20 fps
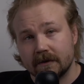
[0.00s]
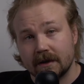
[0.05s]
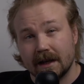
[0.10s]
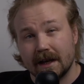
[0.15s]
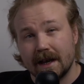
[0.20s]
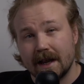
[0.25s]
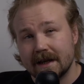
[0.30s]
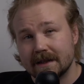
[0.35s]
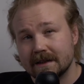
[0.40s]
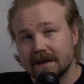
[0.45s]
and
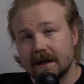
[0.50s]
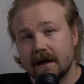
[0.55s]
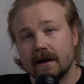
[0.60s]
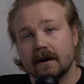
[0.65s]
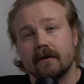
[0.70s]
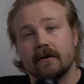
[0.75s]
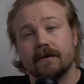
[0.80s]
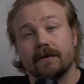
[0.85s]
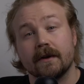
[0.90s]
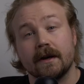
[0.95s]
lastly I
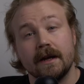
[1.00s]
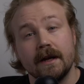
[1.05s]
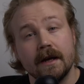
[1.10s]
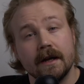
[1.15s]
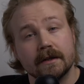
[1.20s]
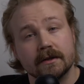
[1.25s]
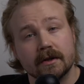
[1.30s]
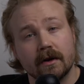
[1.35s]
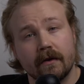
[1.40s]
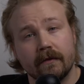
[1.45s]
got the
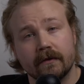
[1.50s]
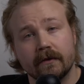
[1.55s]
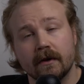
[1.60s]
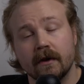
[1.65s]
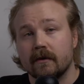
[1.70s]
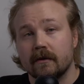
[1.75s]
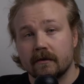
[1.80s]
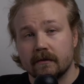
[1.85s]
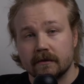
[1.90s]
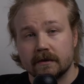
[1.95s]
Hien soft
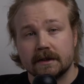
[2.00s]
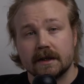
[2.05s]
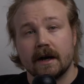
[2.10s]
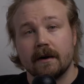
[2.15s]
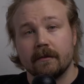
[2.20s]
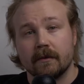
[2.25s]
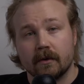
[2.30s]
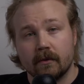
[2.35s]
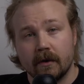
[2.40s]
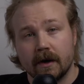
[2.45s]
for
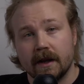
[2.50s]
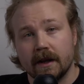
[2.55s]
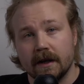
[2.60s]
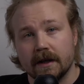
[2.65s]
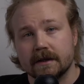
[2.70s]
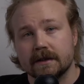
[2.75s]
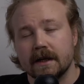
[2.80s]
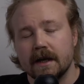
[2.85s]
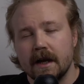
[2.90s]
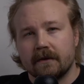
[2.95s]
some
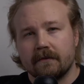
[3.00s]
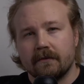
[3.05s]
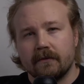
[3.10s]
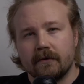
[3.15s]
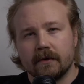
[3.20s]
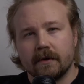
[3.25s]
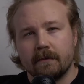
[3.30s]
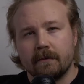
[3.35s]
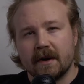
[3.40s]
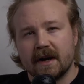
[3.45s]
quickness. But
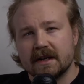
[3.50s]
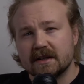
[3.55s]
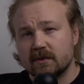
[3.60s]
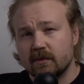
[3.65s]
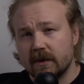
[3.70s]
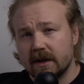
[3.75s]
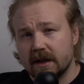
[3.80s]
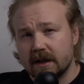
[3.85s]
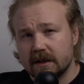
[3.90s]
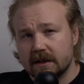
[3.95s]
for the past
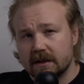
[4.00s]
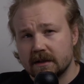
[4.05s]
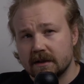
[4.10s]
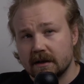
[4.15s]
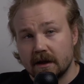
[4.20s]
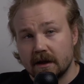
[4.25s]
weeks